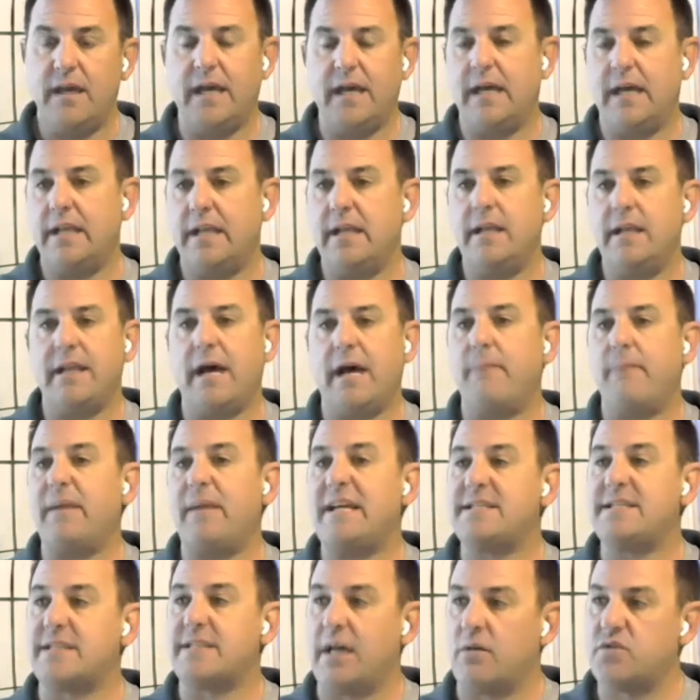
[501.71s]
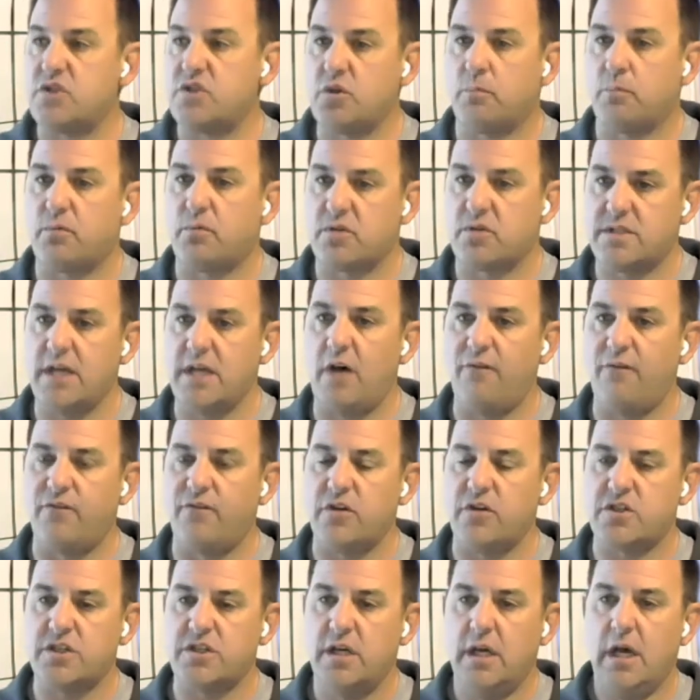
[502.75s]
And that may sound super
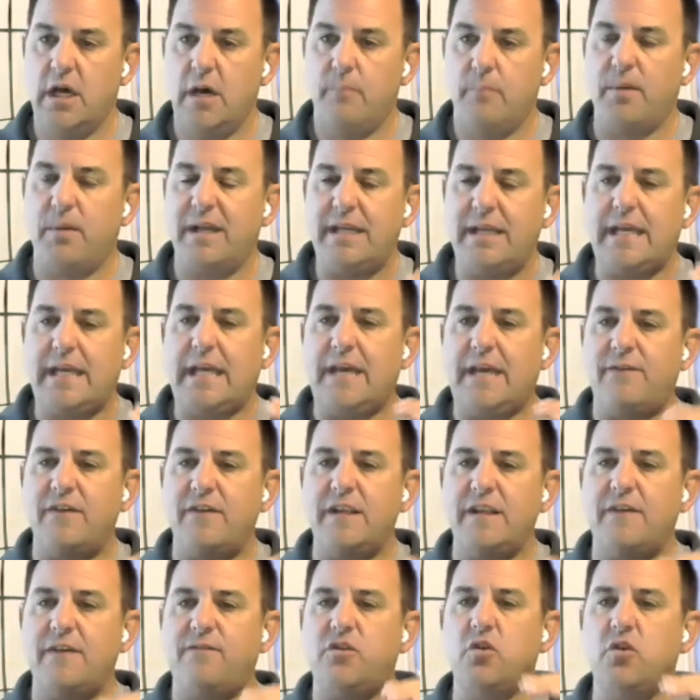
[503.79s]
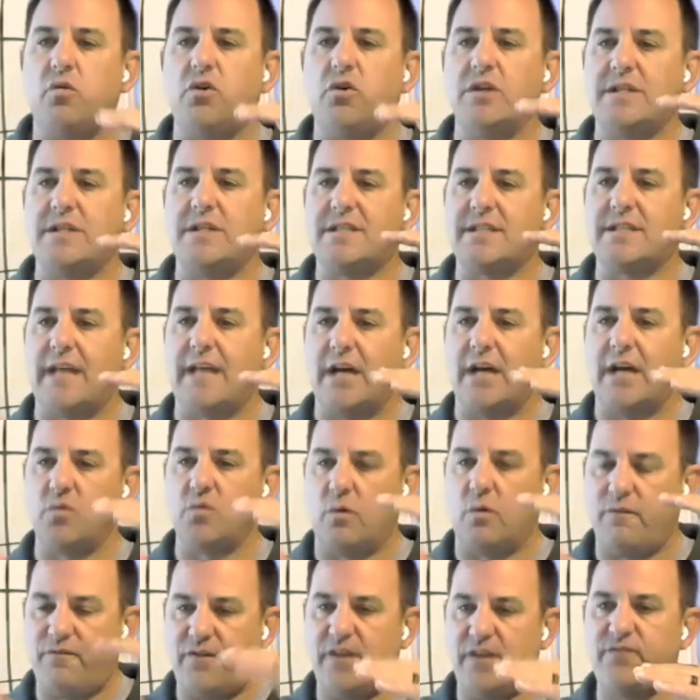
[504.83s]
selfish, but even if you could
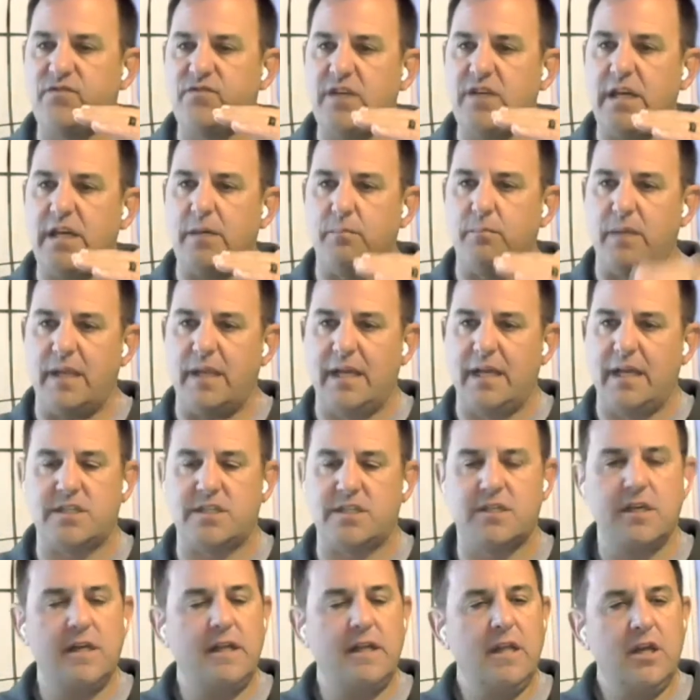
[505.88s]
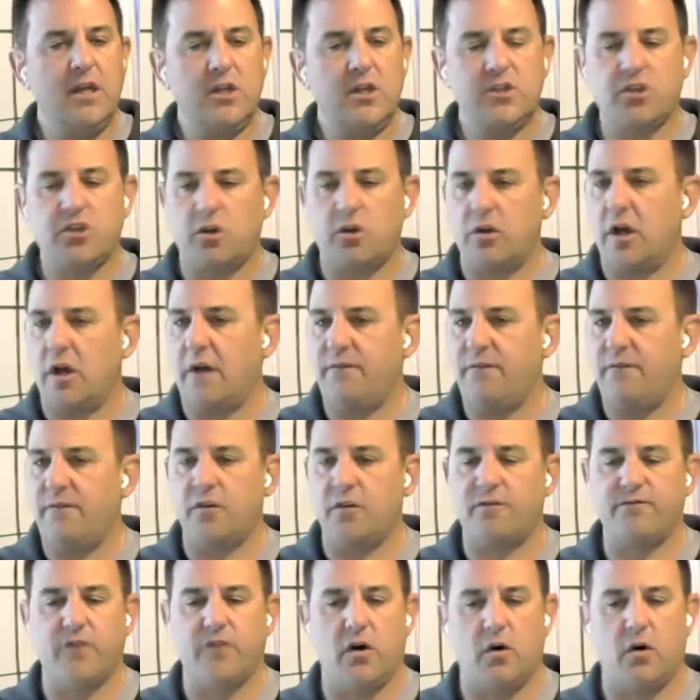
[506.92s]
schedule 15 minutes, turn off
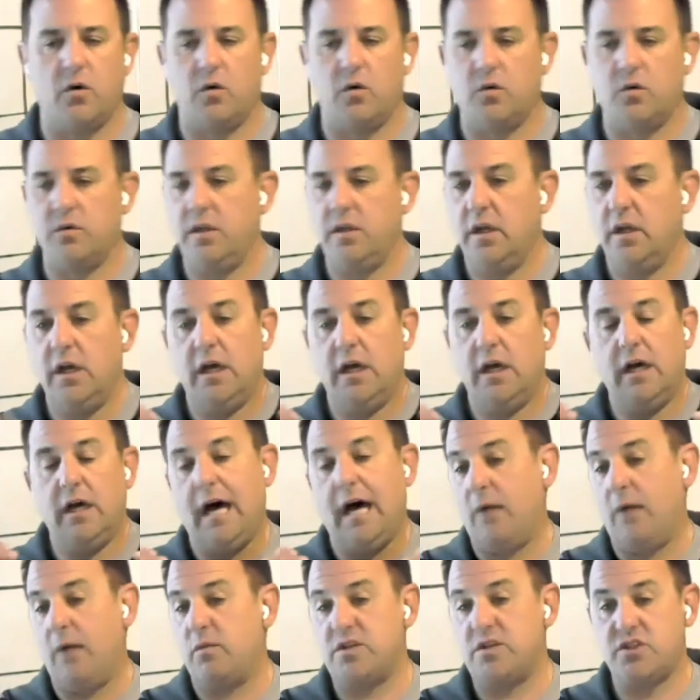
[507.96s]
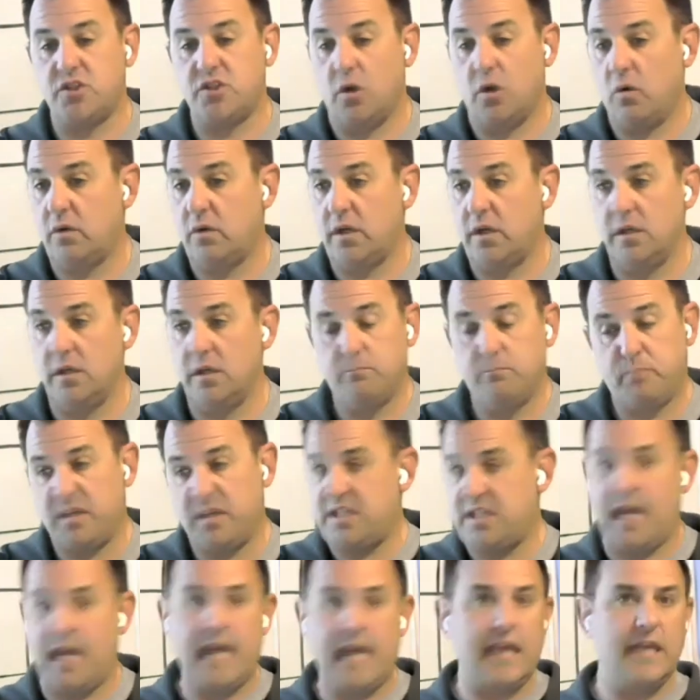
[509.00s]
your phone. I was joking,
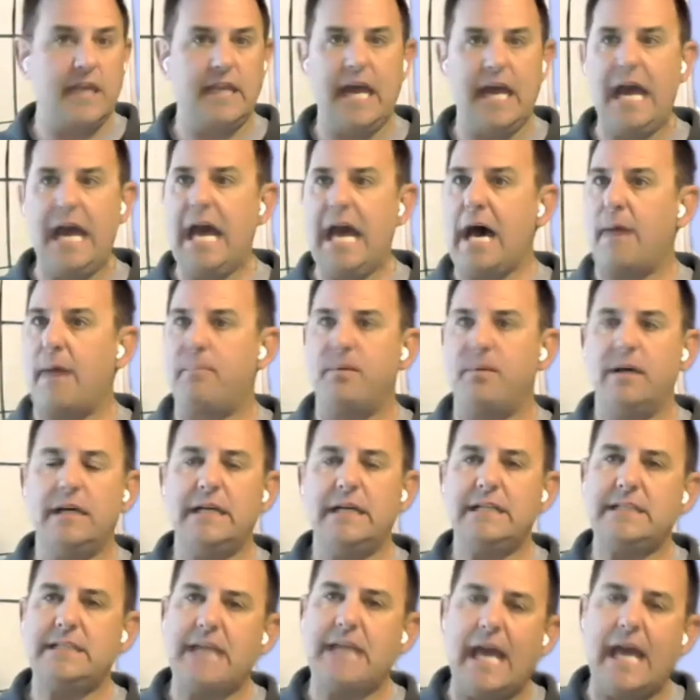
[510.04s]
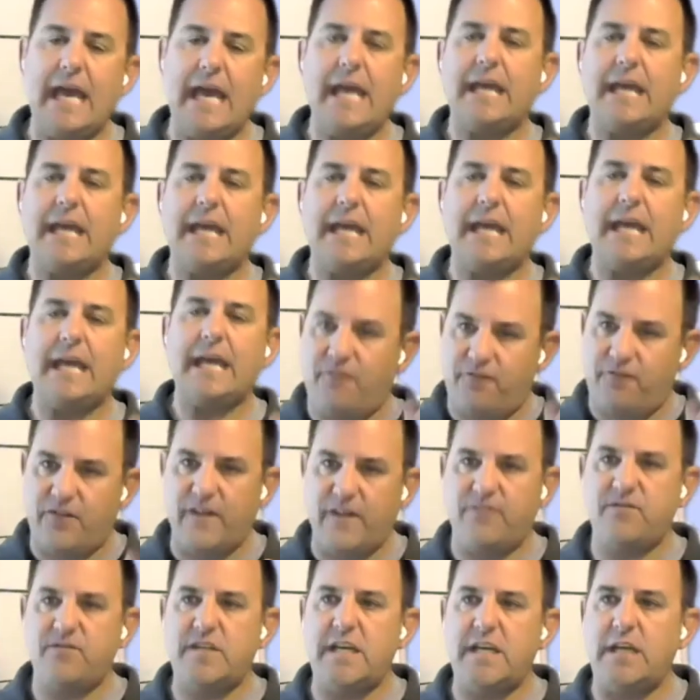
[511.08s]
but take a nap. Take
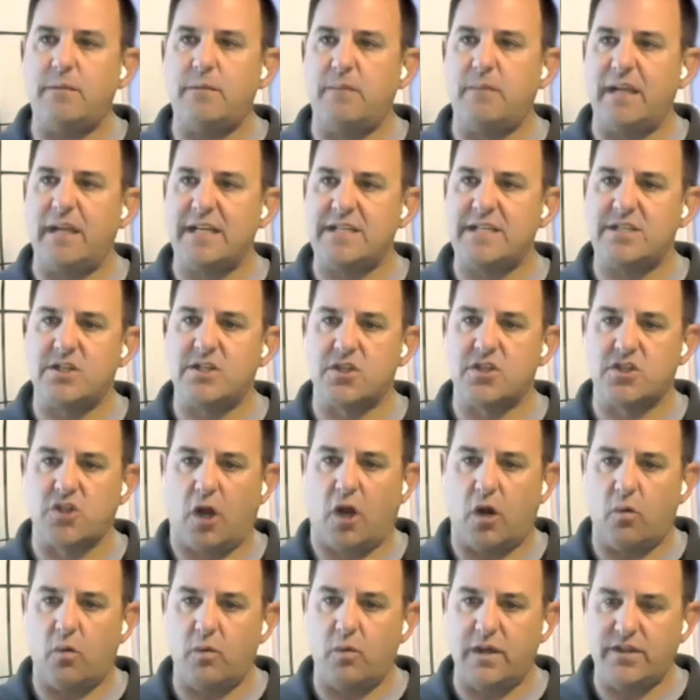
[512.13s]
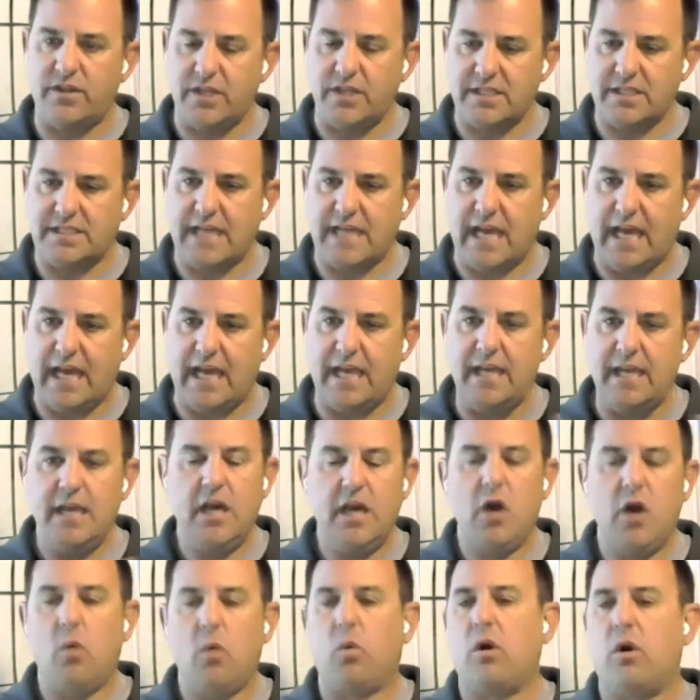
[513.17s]
15 minutes to start with a
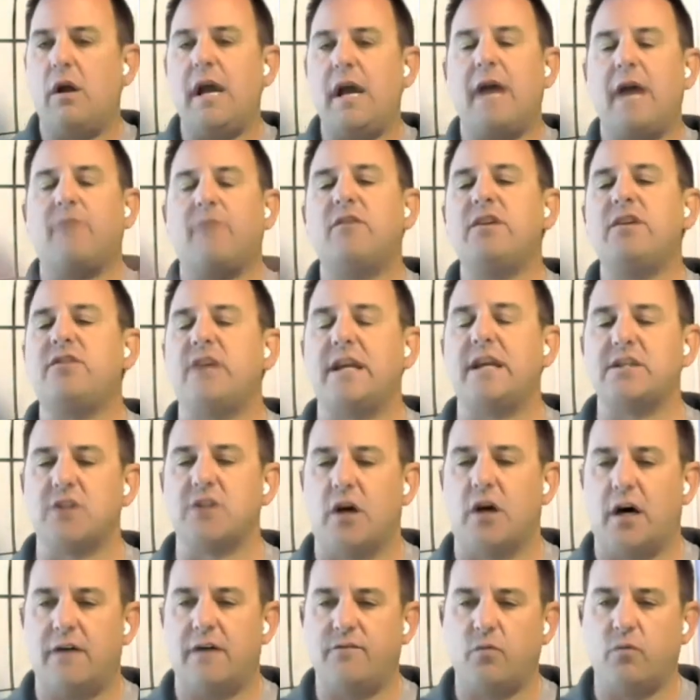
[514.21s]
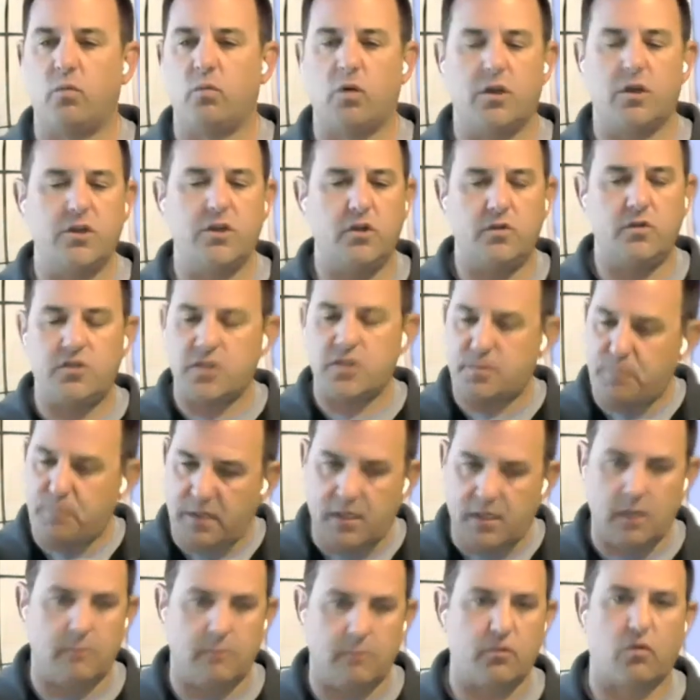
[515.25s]
day where everything's off, where you just
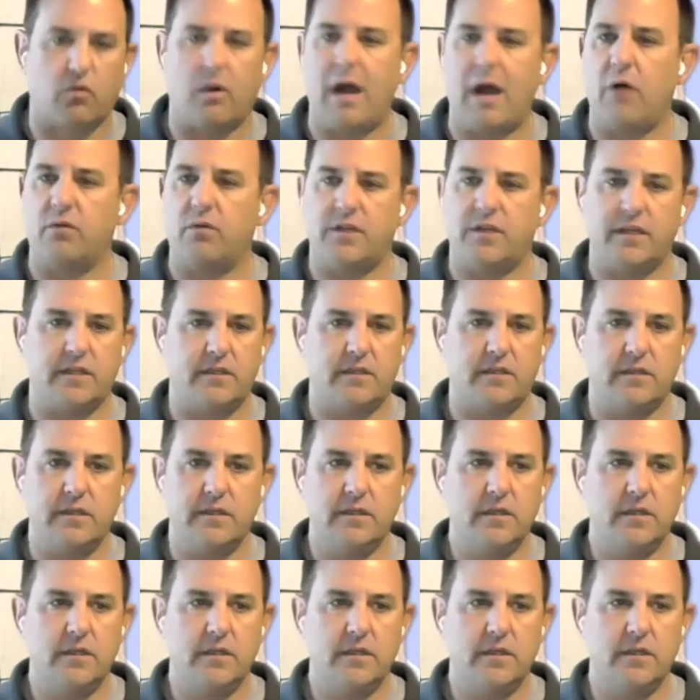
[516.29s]
become grounded.